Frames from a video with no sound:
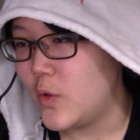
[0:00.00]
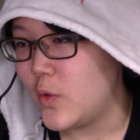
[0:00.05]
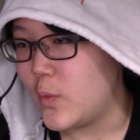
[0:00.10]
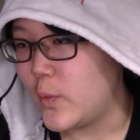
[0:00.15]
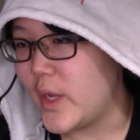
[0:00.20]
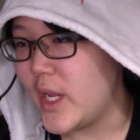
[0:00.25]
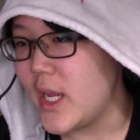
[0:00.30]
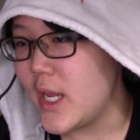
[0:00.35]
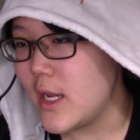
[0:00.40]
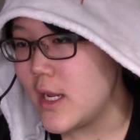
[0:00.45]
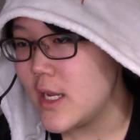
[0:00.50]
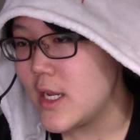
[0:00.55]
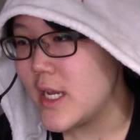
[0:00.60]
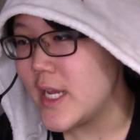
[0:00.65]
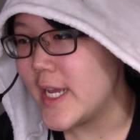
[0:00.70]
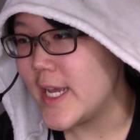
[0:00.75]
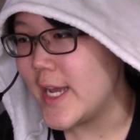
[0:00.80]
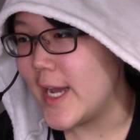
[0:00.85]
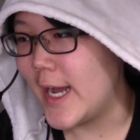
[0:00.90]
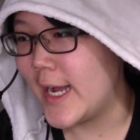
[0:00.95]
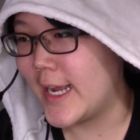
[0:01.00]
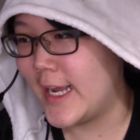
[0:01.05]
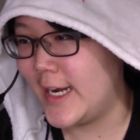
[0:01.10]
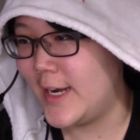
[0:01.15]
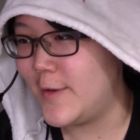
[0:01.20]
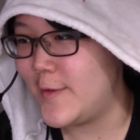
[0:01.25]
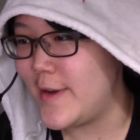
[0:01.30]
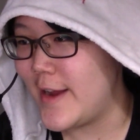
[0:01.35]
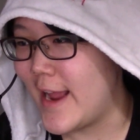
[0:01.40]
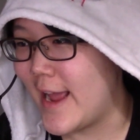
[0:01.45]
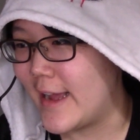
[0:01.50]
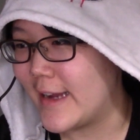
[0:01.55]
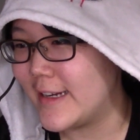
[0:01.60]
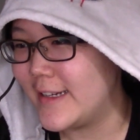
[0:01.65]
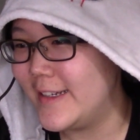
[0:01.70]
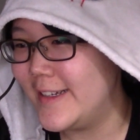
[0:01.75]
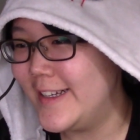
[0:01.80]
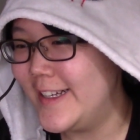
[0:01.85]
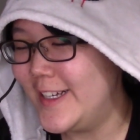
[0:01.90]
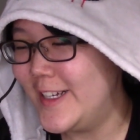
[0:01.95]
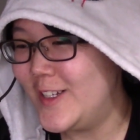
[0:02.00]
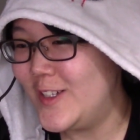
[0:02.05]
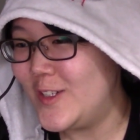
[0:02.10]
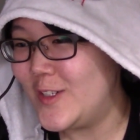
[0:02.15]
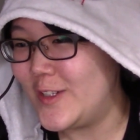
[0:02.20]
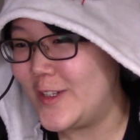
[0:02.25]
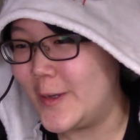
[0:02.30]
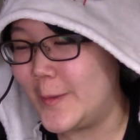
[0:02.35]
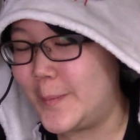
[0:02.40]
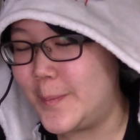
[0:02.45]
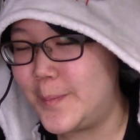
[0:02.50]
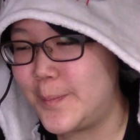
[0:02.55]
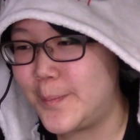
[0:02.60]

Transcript: We are gonna react to the